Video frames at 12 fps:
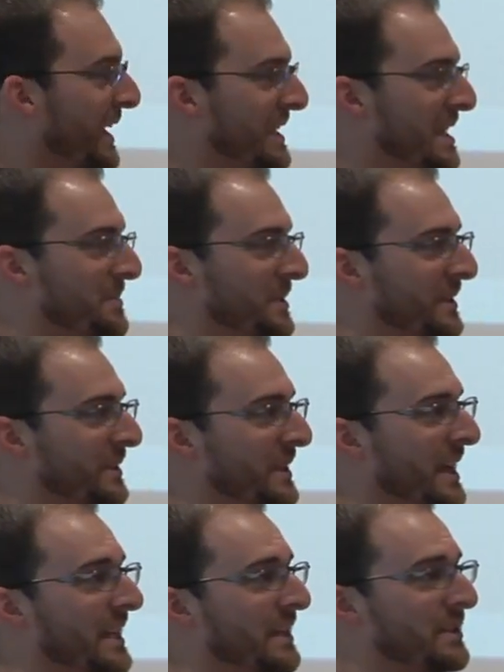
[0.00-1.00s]
light, keep it
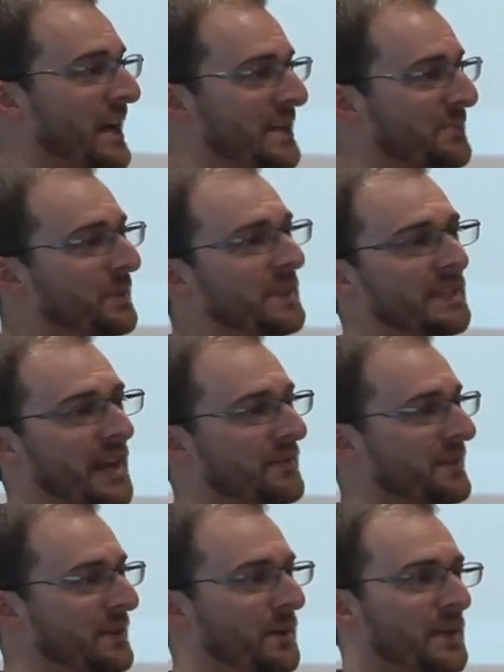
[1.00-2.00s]
entertaining. And you guys please have
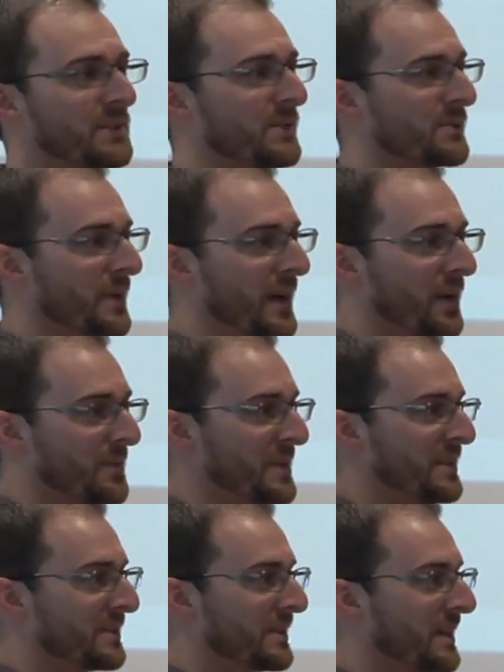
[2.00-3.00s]
any questions by all
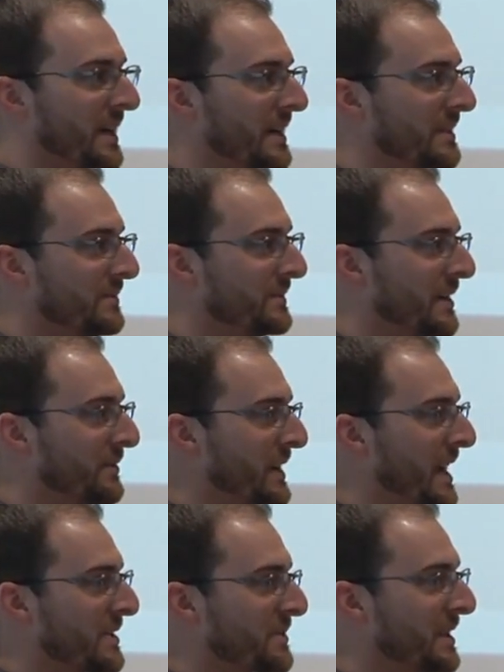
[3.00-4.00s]
means, uh,
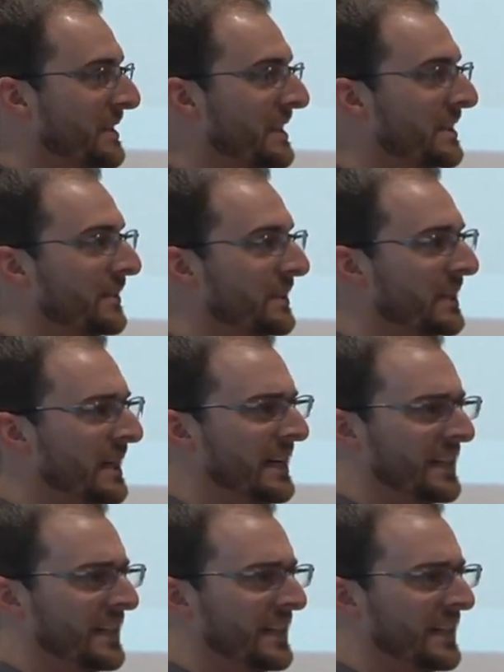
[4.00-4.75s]
definitely ask them at the end of it.